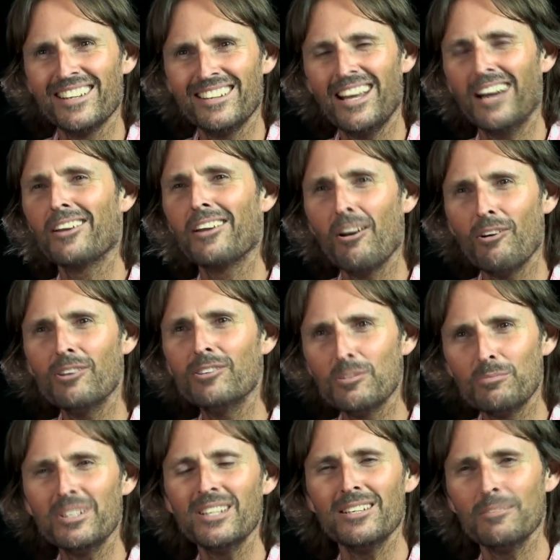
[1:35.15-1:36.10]
They're going
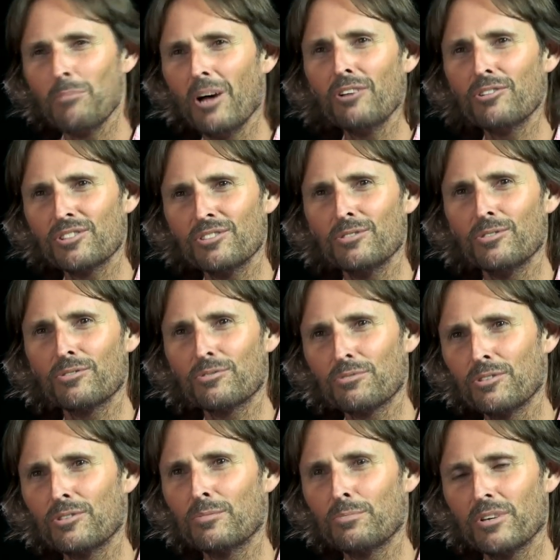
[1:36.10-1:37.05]
to be emotional
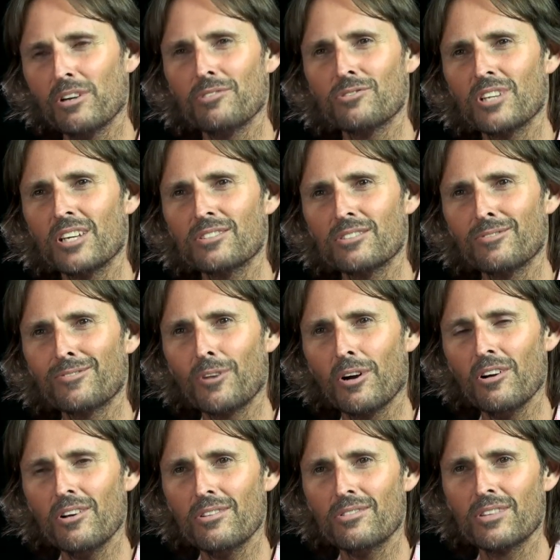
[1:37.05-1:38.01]
through the process of
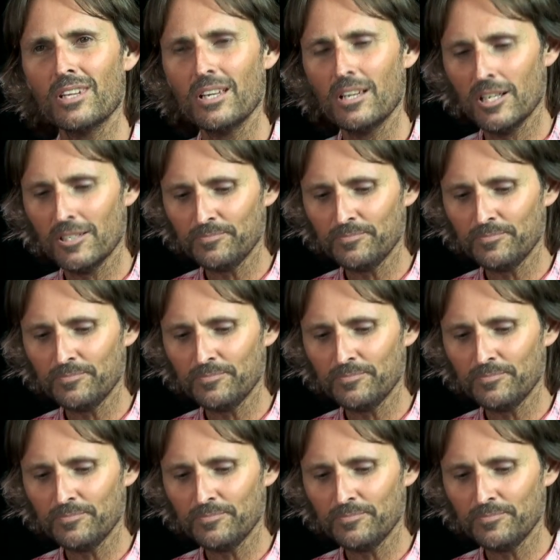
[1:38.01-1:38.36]
growth.